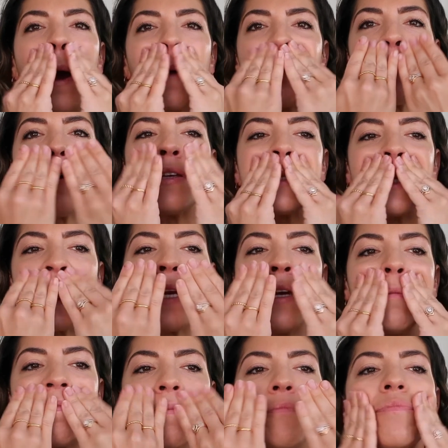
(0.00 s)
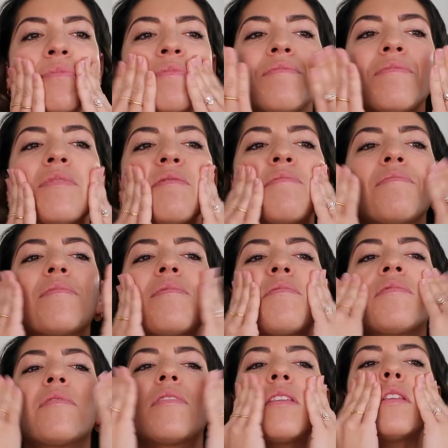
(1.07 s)
press in
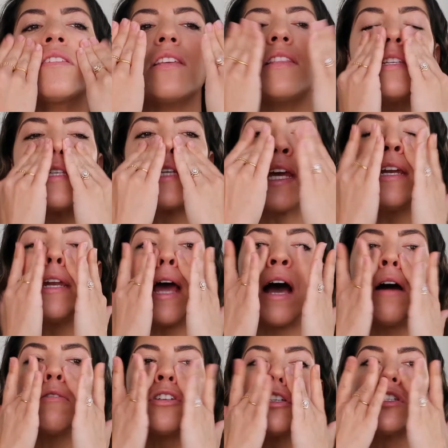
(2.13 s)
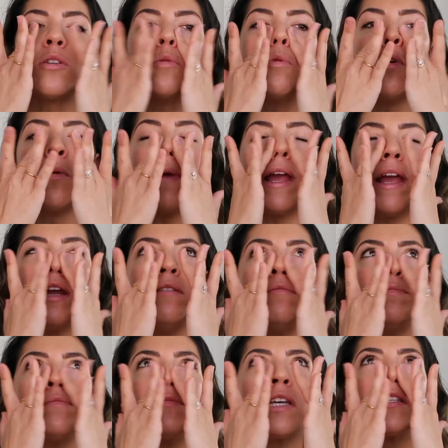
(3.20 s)
to the skin now just to warm it
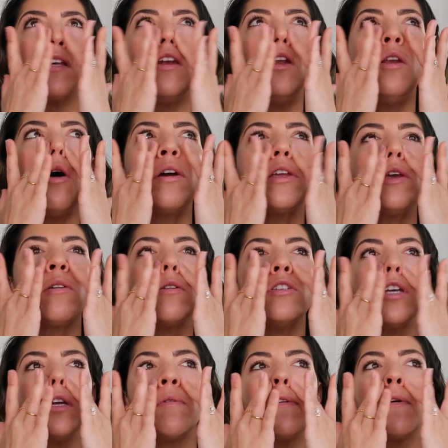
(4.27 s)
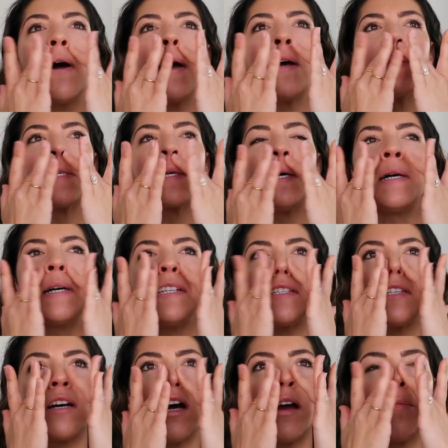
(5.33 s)
in. There's a lot you can do with your hands,
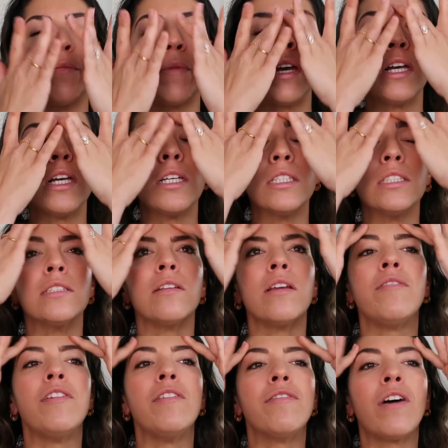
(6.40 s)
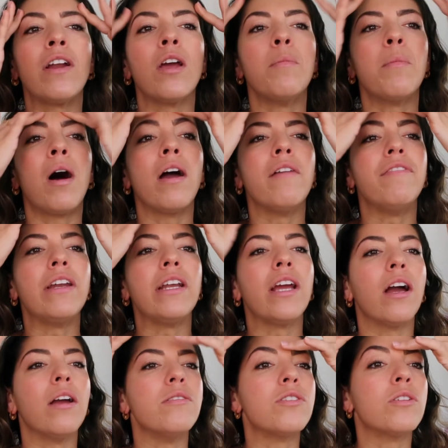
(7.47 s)
guys. If you follow my
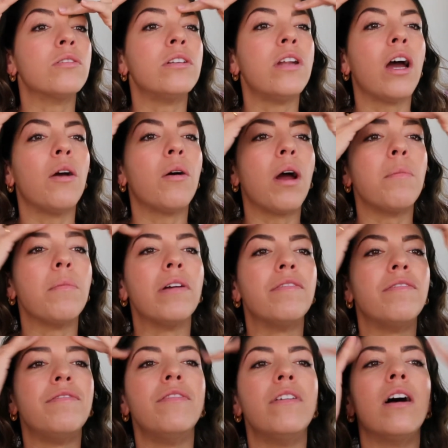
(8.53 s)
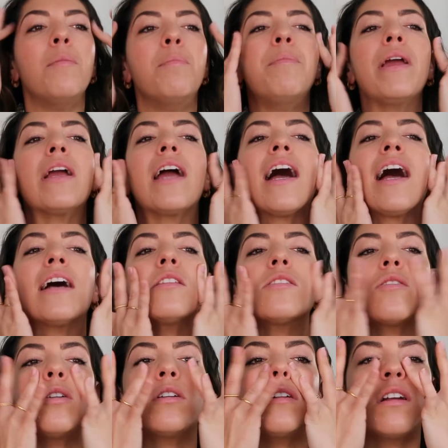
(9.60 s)
videos, you'll know I'm a big
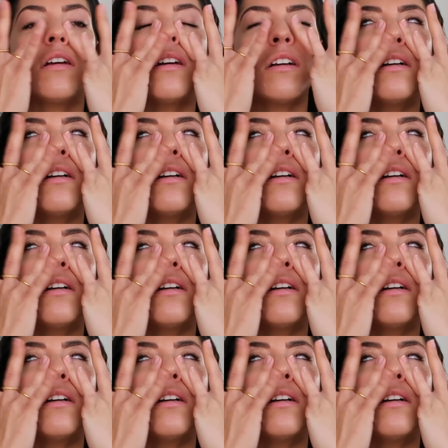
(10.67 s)
hands-on